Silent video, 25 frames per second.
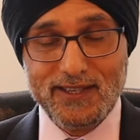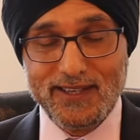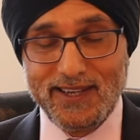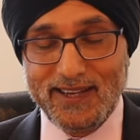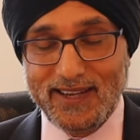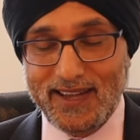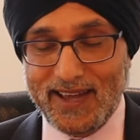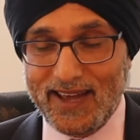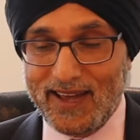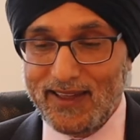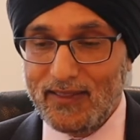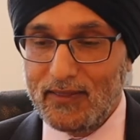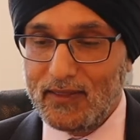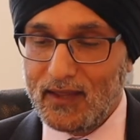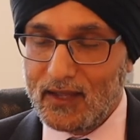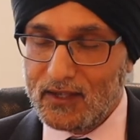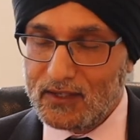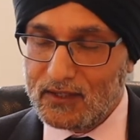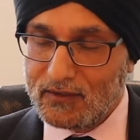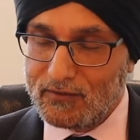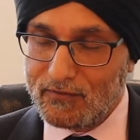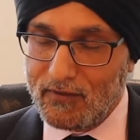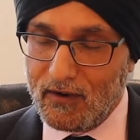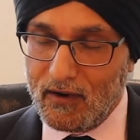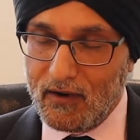And again,
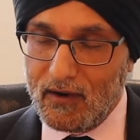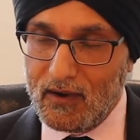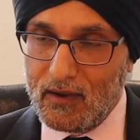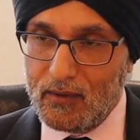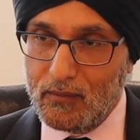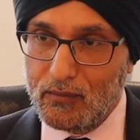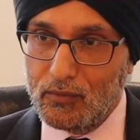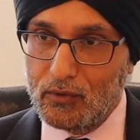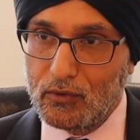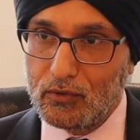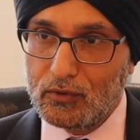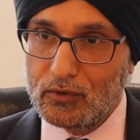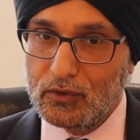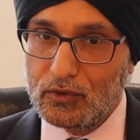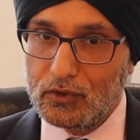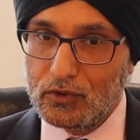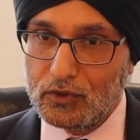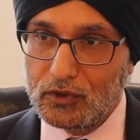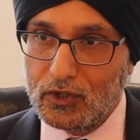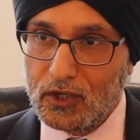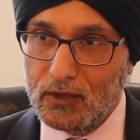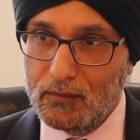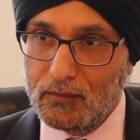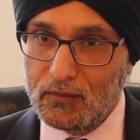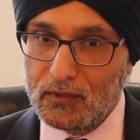that's a very important
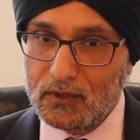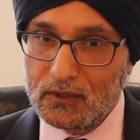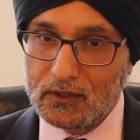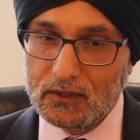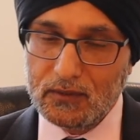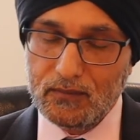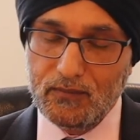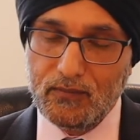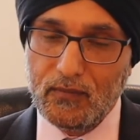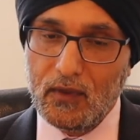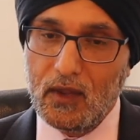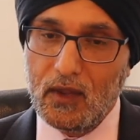treatment.